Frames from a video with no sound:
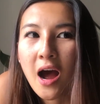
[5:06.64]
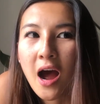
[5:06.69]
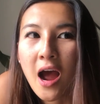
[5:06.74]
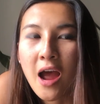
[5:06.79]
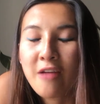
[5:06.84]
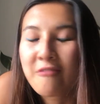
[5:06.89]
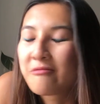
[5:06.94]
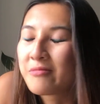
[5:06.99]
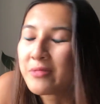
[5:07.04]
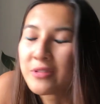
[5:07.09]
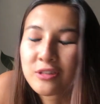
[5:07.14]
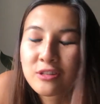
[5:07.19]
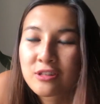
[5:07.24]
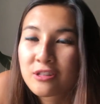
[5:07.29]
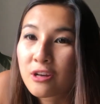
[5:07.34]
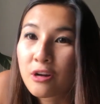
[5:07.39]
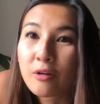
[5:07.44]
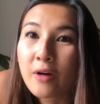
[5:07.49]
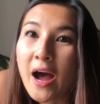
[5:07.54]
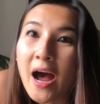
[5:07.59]
I have been
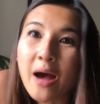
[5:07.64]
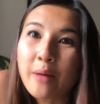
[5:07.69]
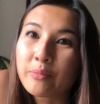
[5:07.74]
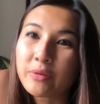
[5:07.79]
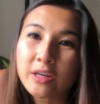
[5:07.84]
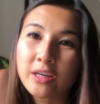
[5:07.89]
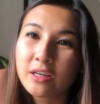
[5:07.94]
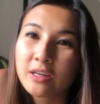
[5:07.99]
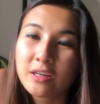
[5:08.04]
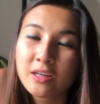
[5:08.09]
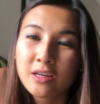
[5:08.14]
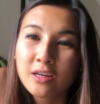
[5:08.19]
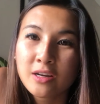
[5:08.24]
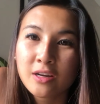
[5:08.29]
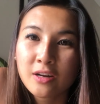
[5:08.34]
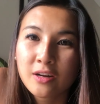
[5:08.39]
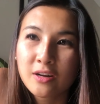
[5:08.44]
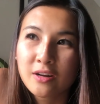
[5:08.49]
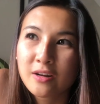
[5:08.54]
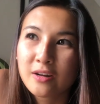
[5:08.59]
so happy
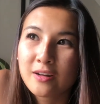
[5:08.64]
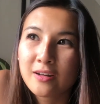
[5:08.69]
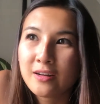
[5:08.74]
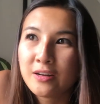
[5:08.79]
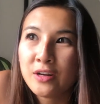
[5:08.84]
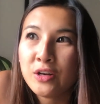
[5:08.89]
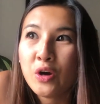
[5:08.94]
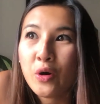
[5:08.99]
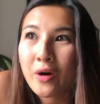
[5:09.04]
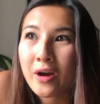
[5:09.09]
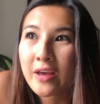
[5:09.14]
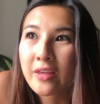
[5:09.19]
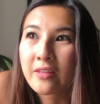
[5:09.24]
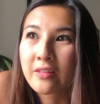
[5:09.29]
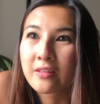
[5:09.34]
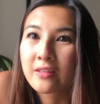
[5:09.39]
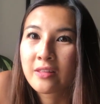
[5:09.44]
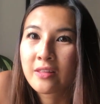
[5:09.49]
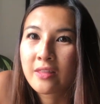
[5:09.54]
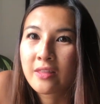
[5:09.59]

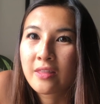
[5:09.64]
knowing